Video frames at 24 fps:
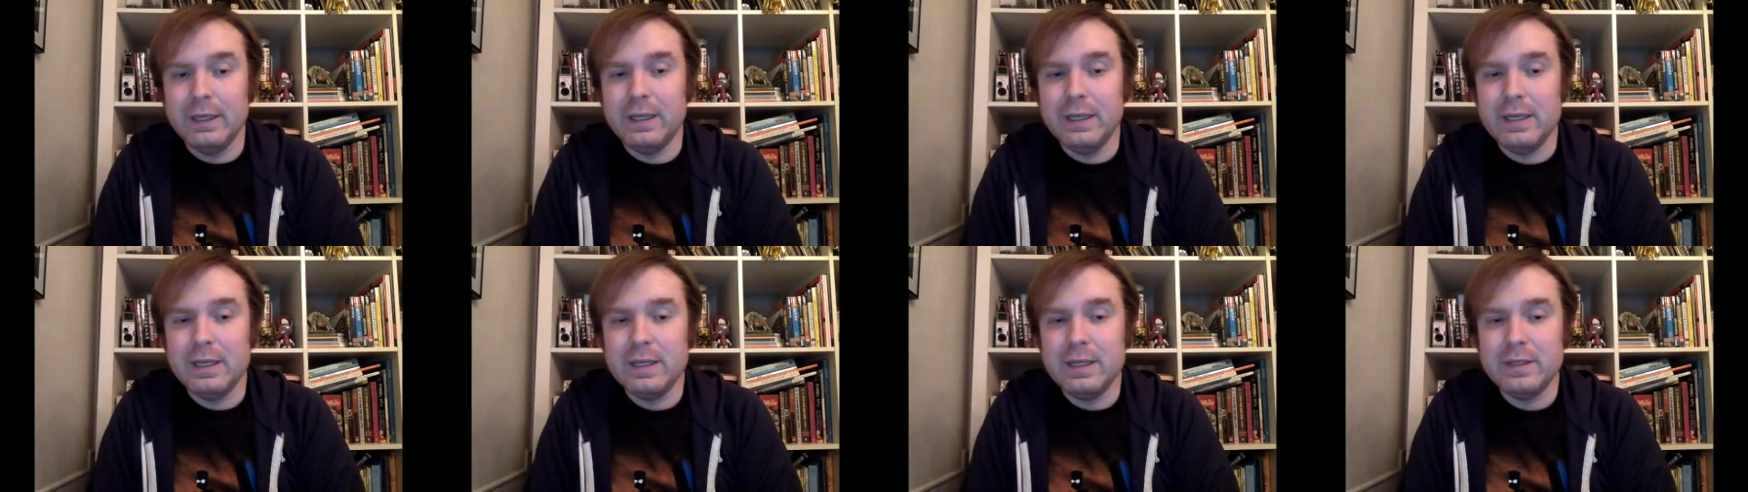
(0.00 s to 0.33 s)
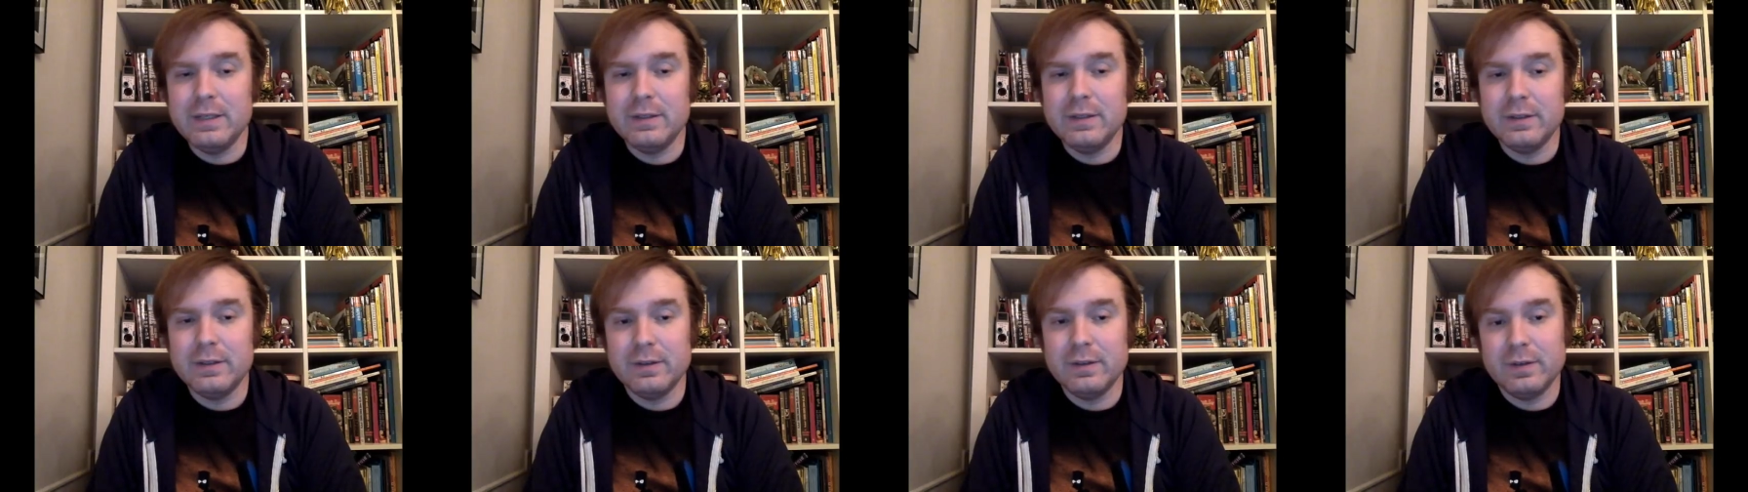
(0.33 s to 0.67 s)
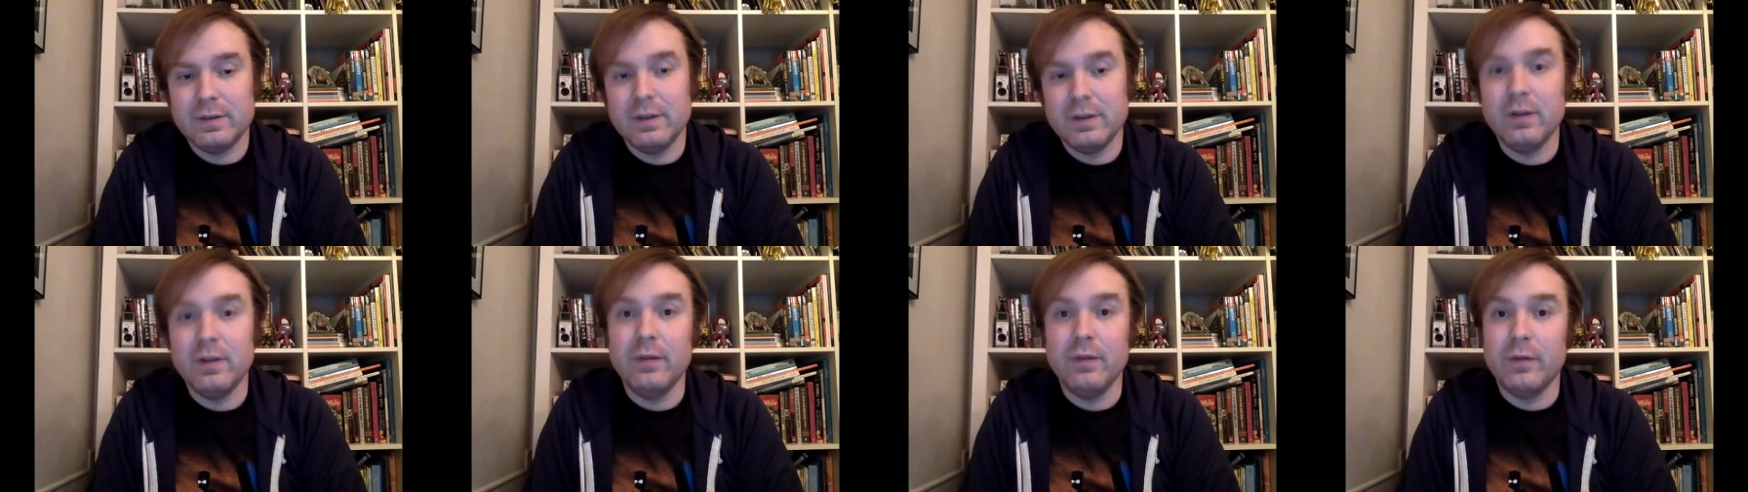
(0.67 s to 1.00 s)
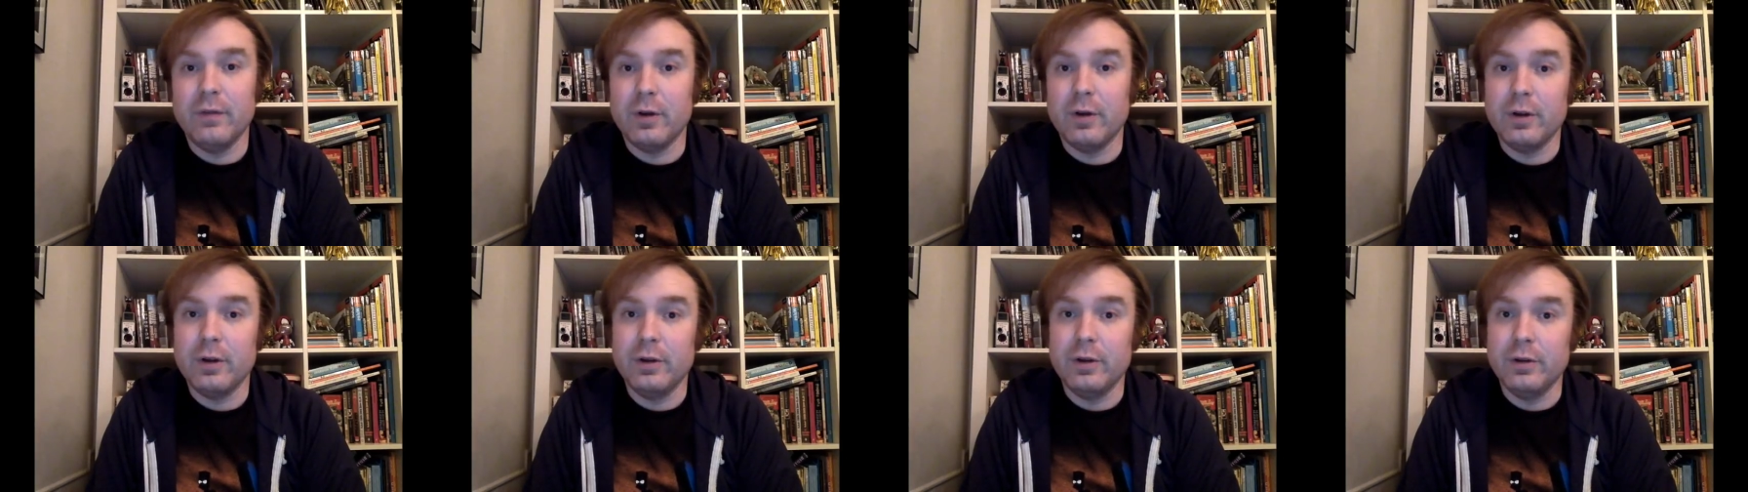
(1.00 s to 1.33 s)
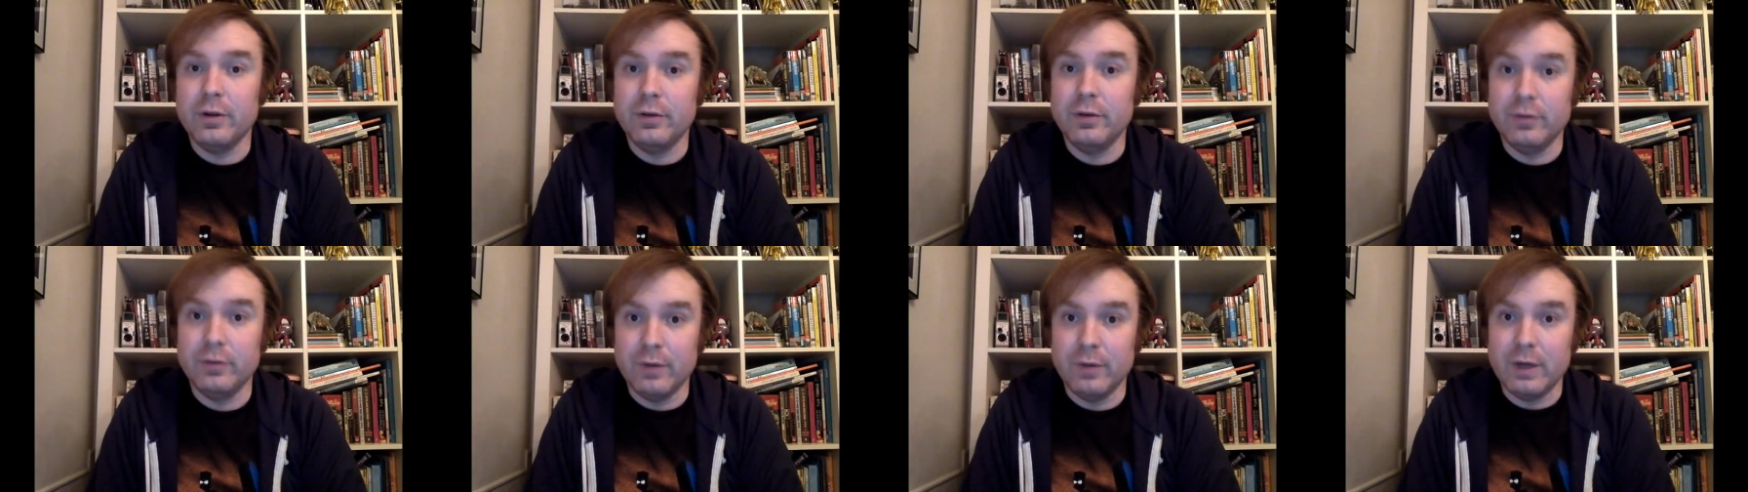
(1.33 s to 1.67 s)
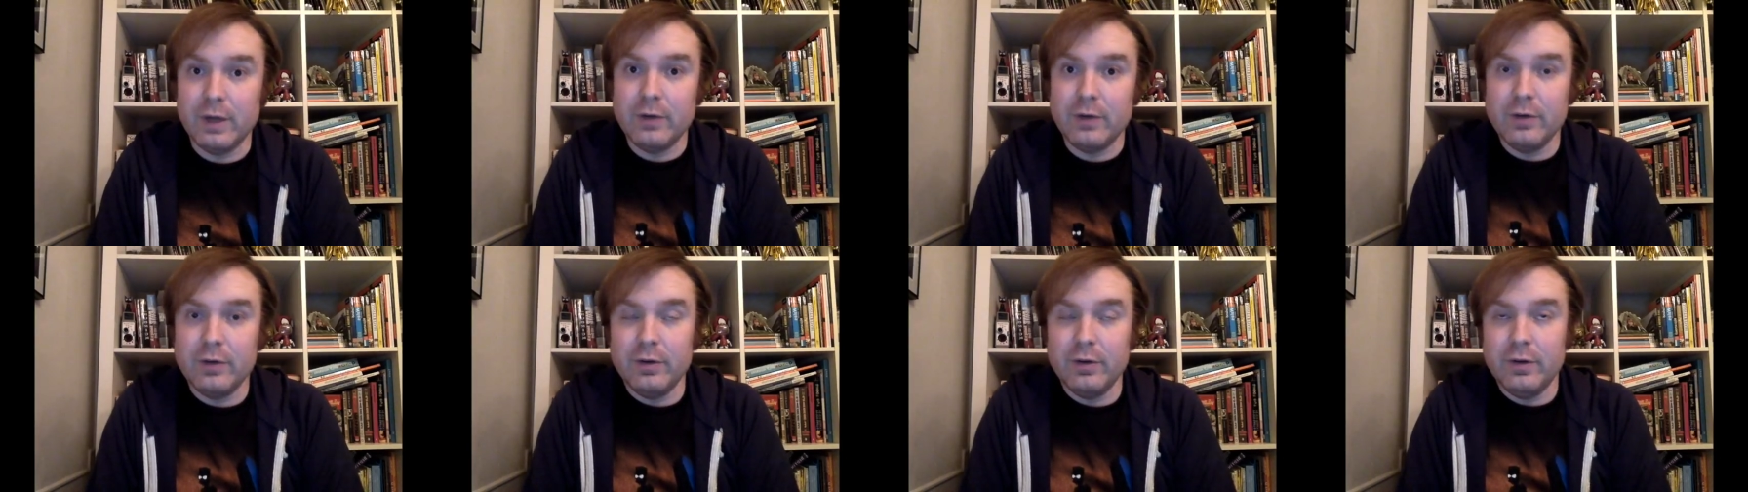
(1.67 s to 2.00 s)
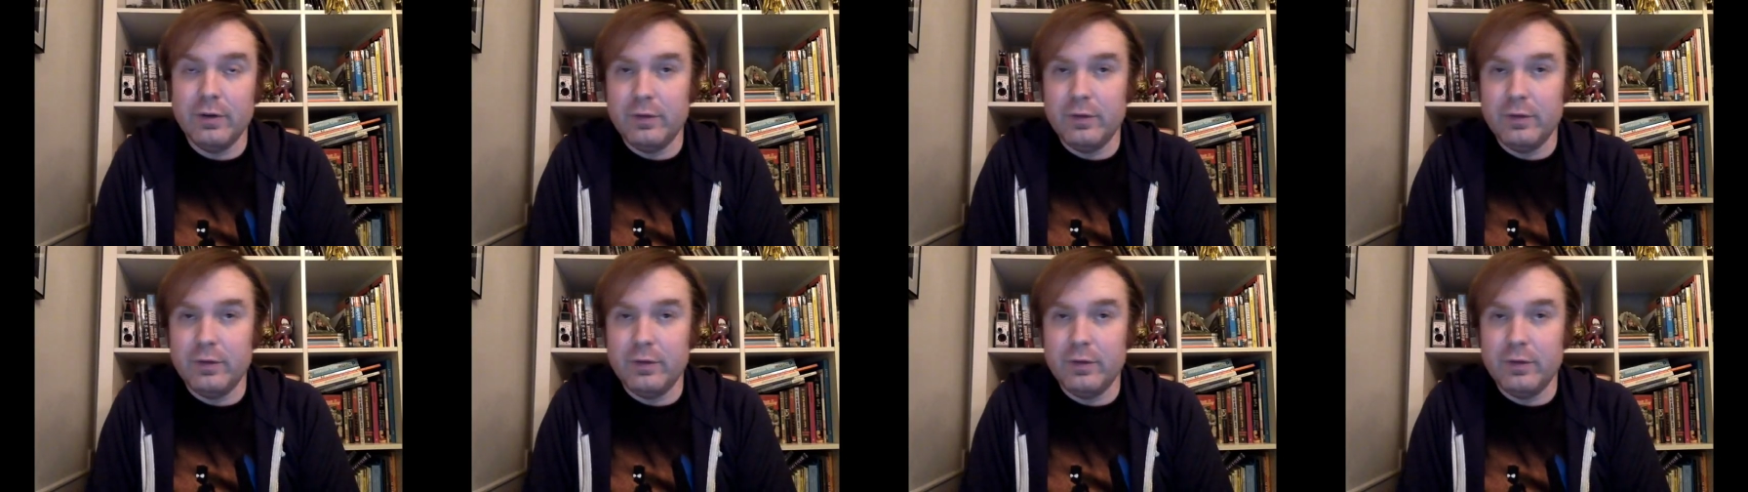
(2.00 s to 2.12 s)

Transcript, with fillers: He's still a very good director.